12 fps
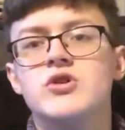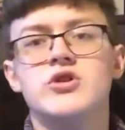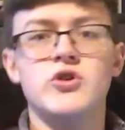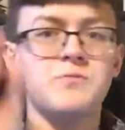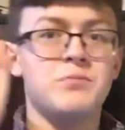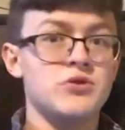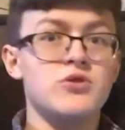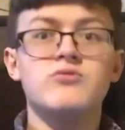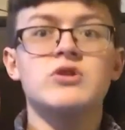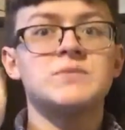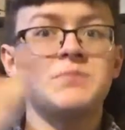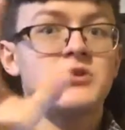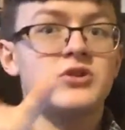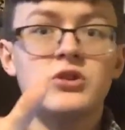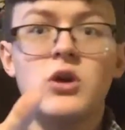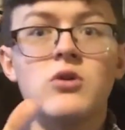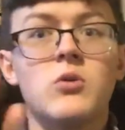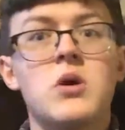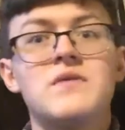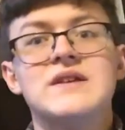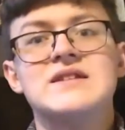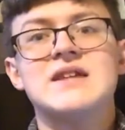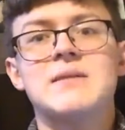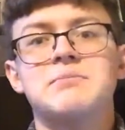you just put the logo on
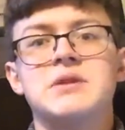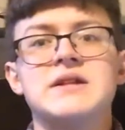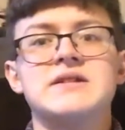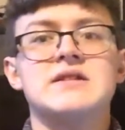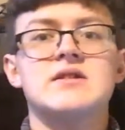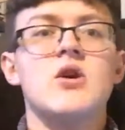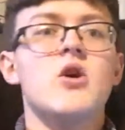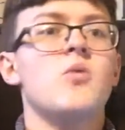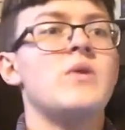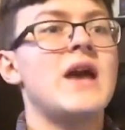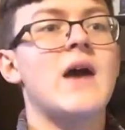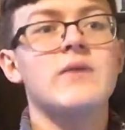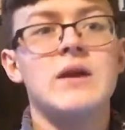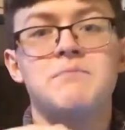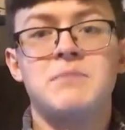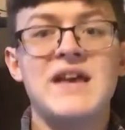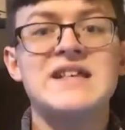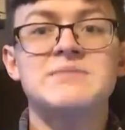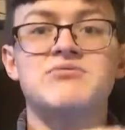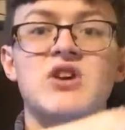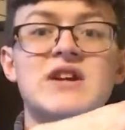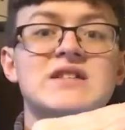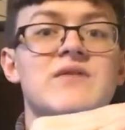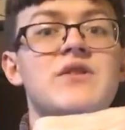these templates, we have a base
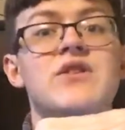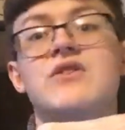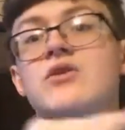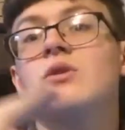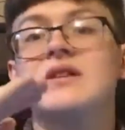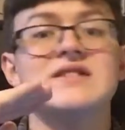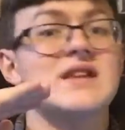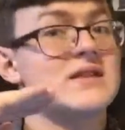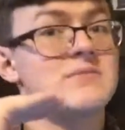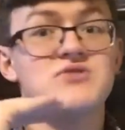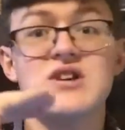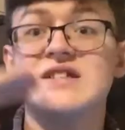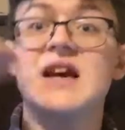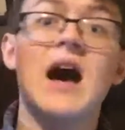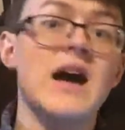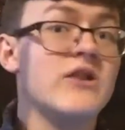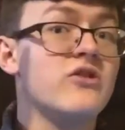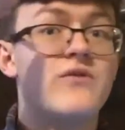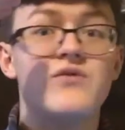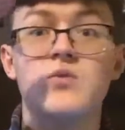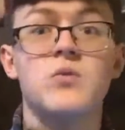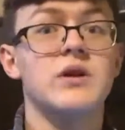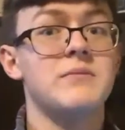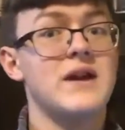price, and then you can set the price higher if
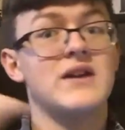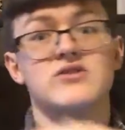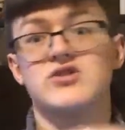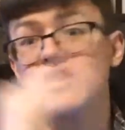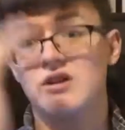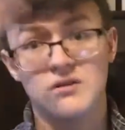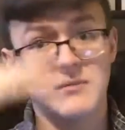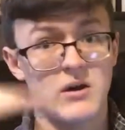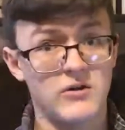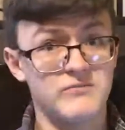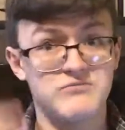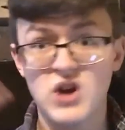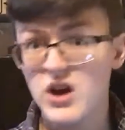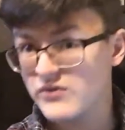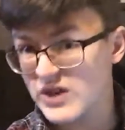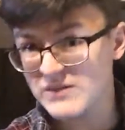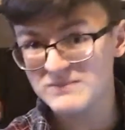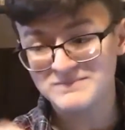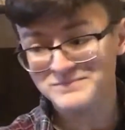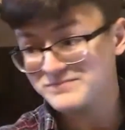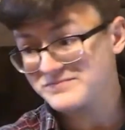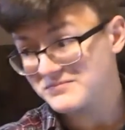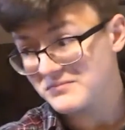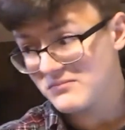you want to make a certain amount of profit,
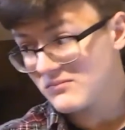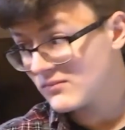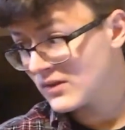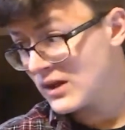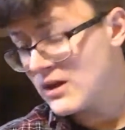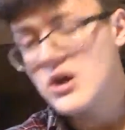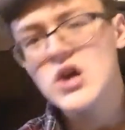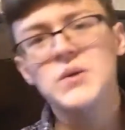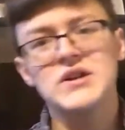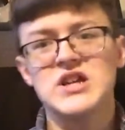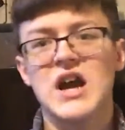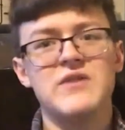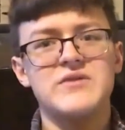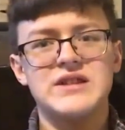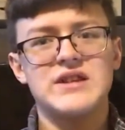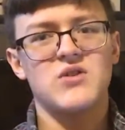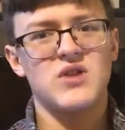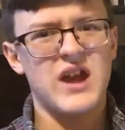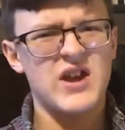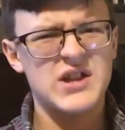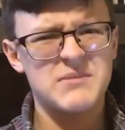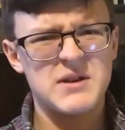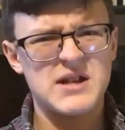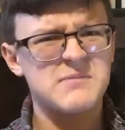which I really don't care
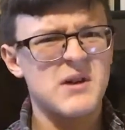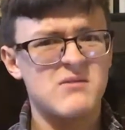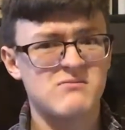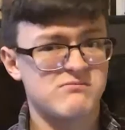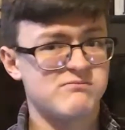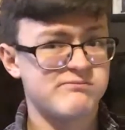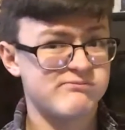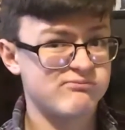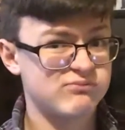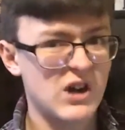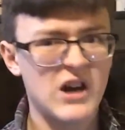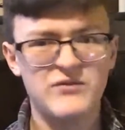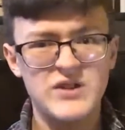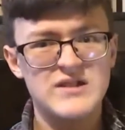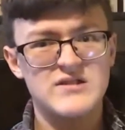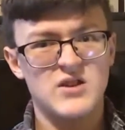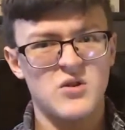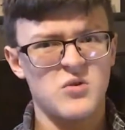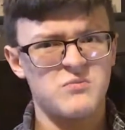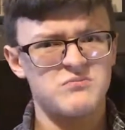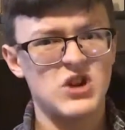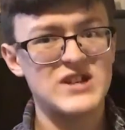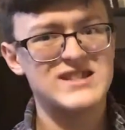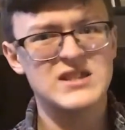that much about profit, so
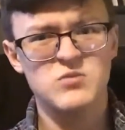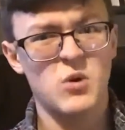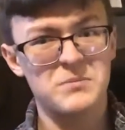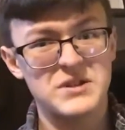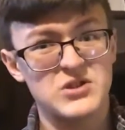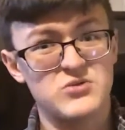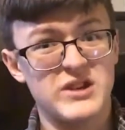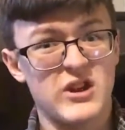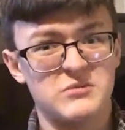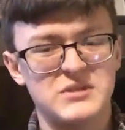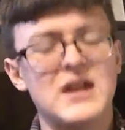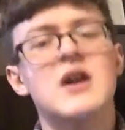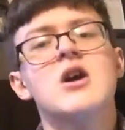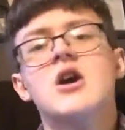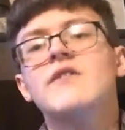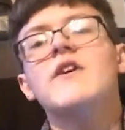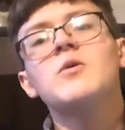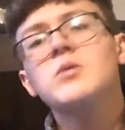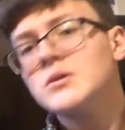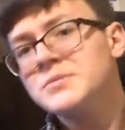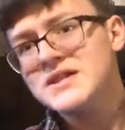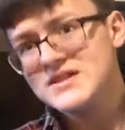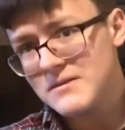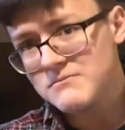prices won't be too terribly. There will
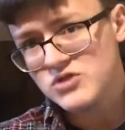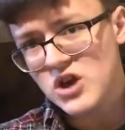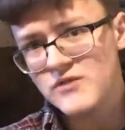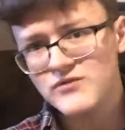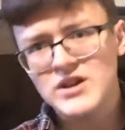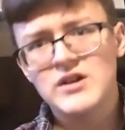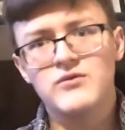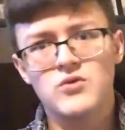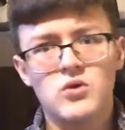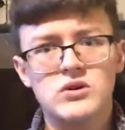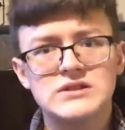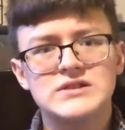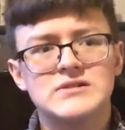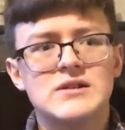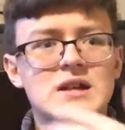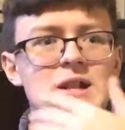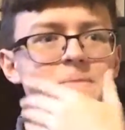be some profit, of course.